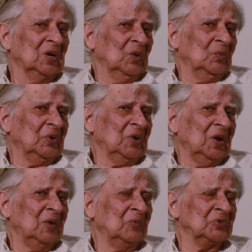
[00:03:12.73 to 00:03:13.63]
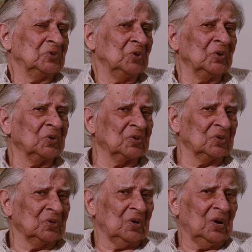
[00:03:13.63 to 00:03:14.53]
but he was not
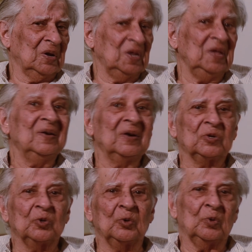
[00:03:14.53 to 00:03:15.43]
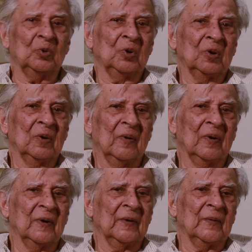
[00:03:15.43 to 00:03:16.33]
eager to
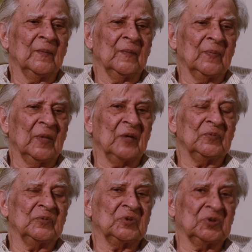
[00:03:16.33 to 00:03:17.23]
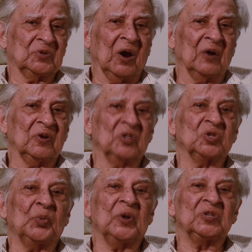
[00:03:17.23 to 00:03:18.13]
start
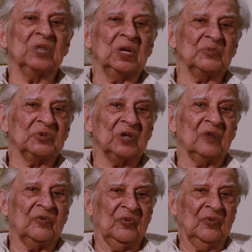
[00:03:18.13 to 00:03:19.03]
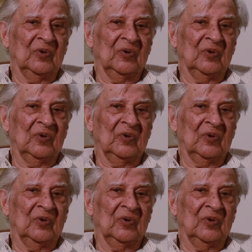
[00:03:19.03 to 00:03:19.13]
expressing himself